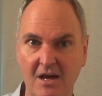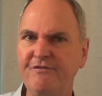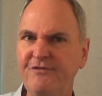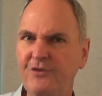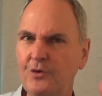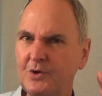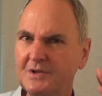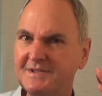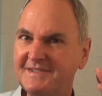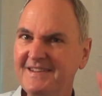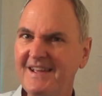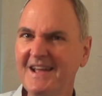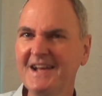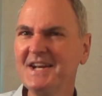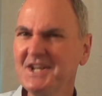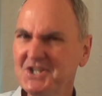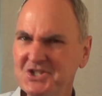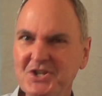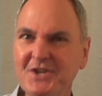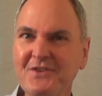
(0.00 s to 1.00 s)
For
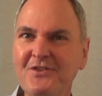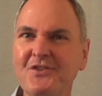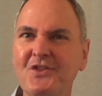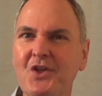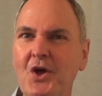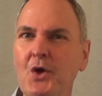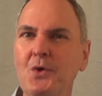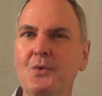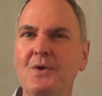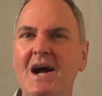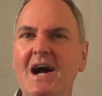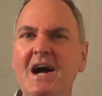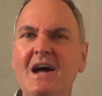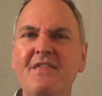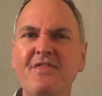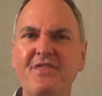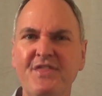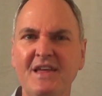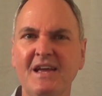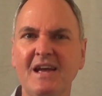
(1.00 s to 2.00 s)
technicians though, I
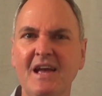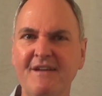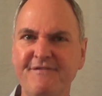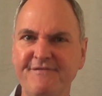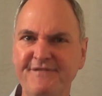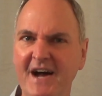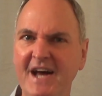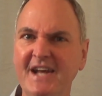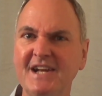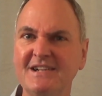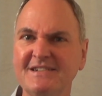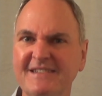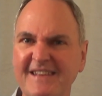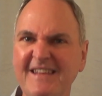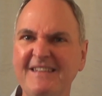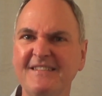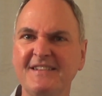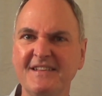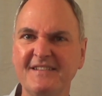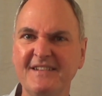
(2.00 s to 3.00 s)
think a final
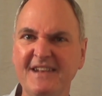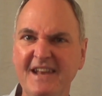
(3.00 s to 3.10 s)
test is